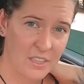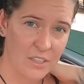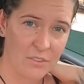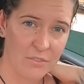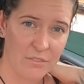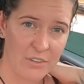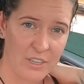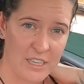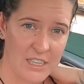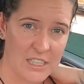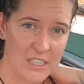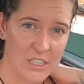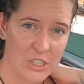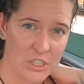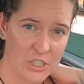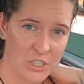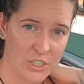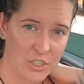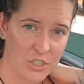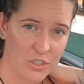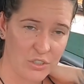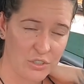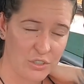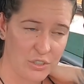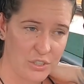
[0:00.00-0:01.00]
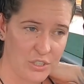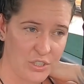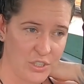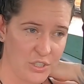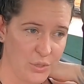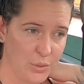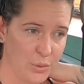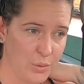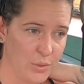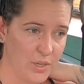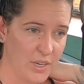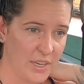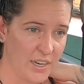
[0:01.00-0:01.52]
Regan's just gone
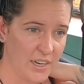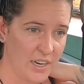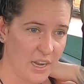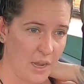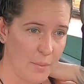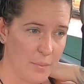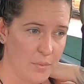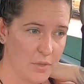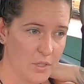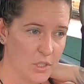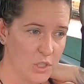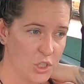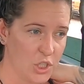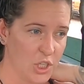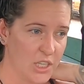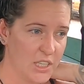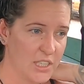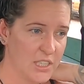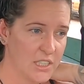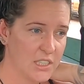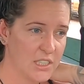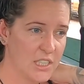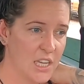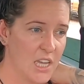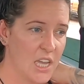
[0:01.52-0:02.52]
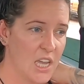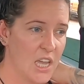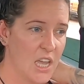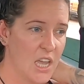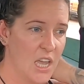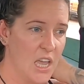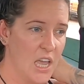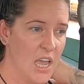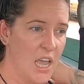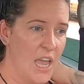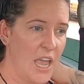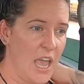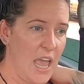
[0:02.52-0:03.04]
to get a couple of drinks
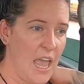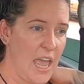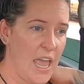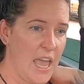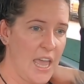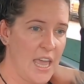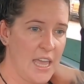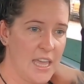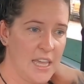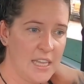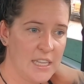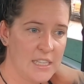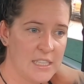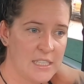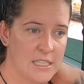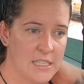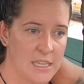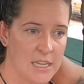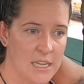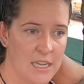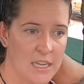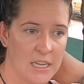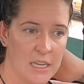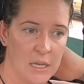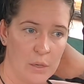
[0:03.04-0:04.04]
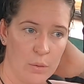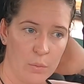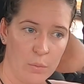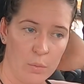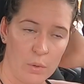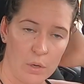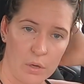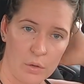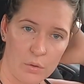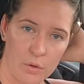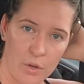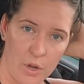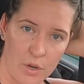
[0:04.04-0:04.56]
and
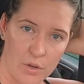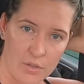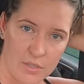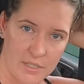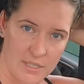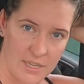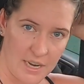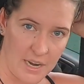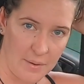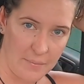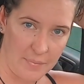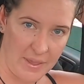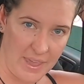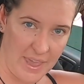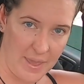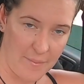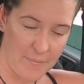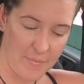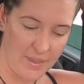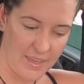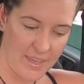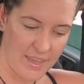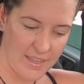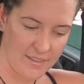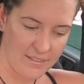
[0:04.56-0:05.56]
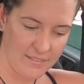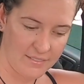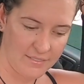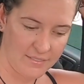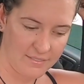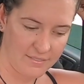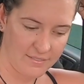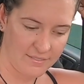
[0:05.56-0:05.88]
we'll go set up camp again.